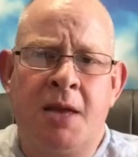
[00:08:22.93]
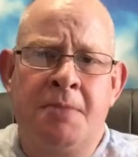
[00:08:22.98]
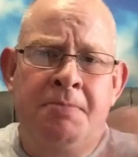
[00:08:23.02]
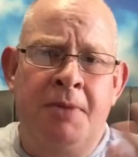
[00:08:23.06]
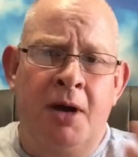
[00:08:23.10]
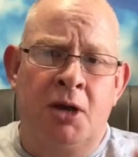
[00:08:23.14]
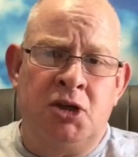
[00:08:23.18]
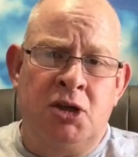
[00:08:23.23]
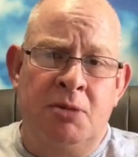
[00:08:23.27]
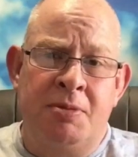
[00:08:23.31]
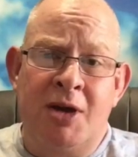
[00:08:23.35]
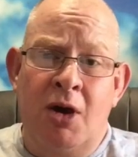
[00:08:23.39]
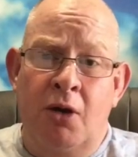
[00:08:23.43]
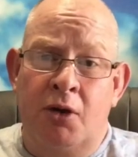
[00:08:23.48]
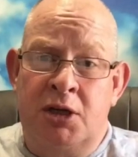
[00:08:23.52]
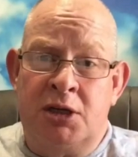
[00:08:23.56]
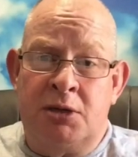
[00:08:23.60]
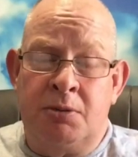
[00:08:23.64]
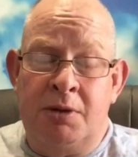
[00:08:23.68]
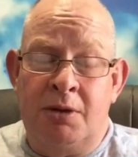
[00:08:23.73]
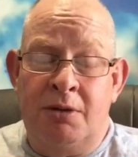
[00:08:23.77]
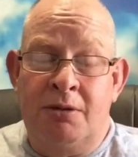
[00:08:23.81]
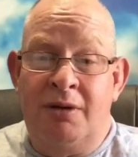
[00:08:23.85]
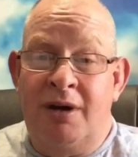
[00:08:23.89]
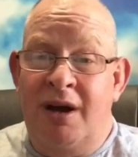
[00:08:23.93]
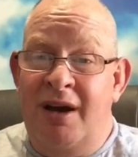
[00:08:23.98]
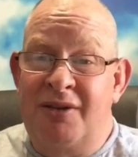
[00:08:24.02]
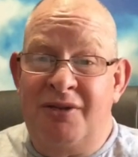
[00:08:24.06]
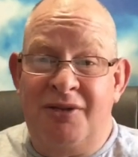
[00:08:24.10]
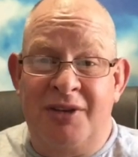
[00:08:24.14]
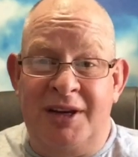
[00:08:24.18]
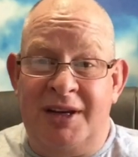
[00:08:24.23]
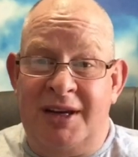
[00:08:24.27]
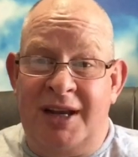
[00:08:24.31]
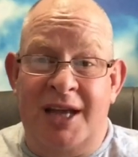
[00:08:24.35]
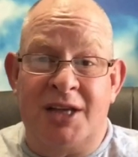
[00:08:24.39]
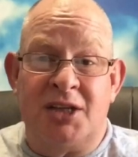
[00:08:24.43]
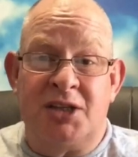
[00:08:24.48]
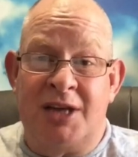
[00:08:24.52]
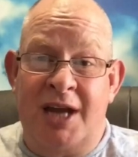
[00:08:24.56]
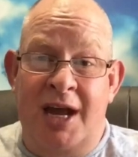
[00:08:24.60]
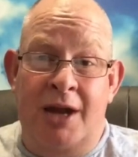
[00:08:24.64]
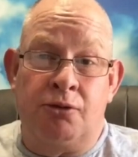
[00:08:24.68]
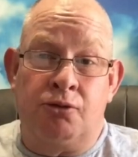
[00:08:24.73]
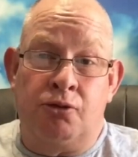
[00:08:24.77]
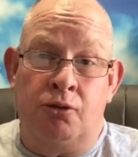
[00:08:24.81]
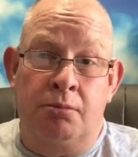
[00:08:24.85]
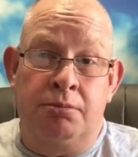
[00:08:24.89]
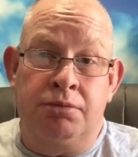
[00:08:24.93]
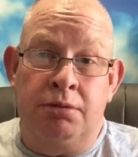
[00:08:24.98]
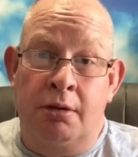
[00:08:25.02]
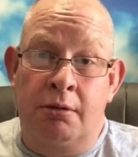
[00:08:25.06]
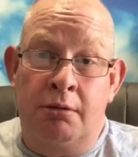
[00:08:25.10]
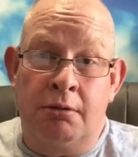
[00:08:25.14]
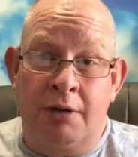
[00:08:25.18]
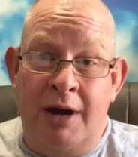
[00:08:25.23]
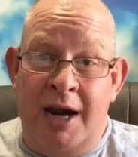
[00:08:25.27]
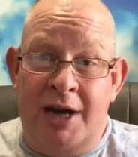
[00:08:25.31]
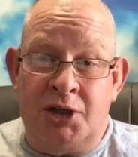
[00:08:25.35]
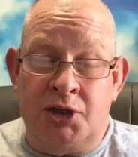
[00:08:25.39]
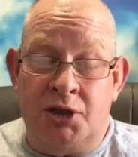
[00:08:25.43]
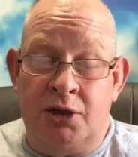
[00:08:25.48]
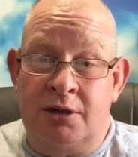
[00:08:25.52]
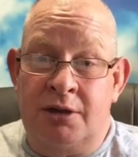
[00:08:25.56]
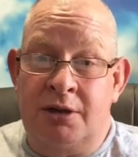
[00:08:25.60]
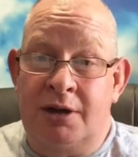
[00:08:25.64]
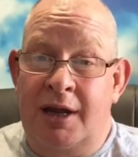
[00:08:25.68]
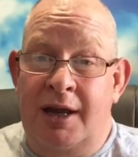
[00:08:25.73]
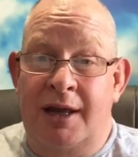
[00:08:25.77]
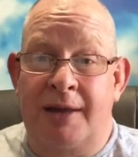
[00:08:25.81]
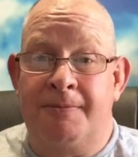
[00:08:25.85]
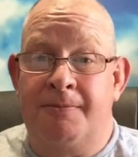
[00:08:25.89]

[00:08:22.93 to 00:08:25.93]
But to be honest with you, I think that's natural progression